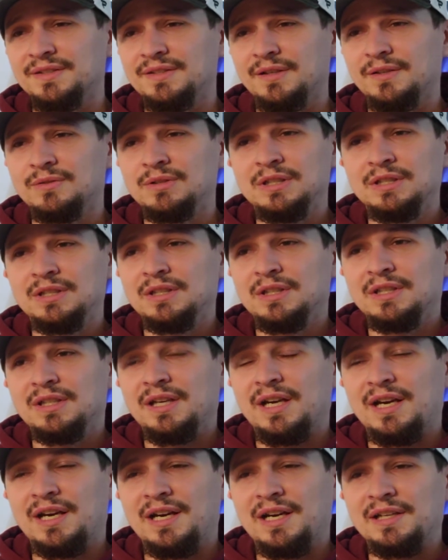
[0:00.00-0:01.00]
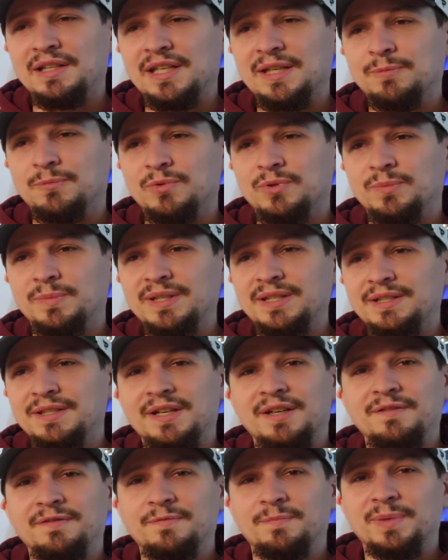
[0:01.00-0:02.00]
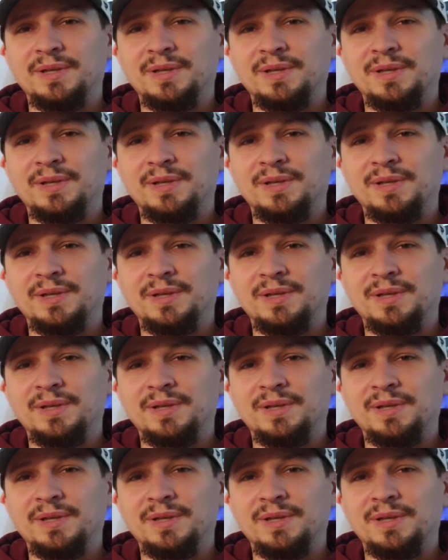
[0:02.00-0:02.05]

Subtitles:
So it will be tough,